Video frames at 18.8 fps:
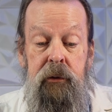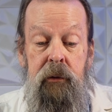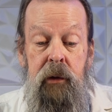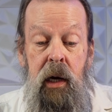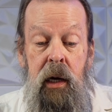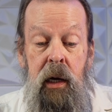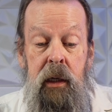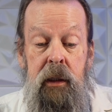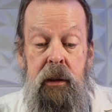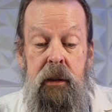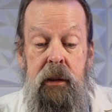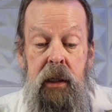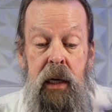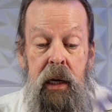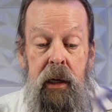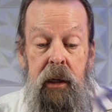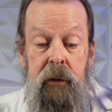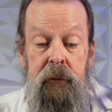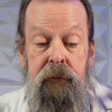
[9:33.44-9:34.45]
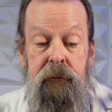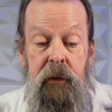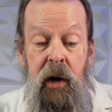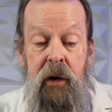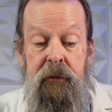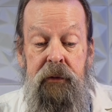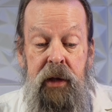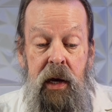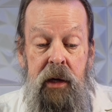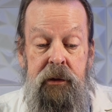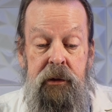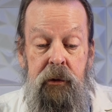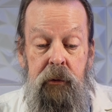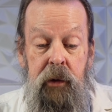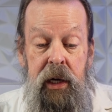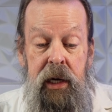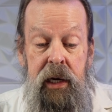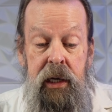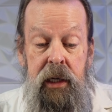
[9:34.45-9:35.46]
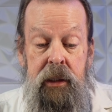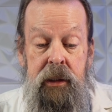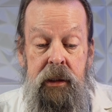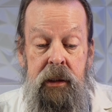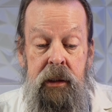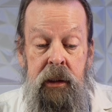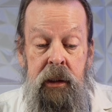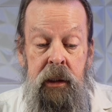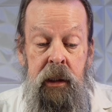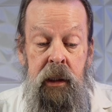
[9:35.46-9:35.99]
writes and 5,000 reads.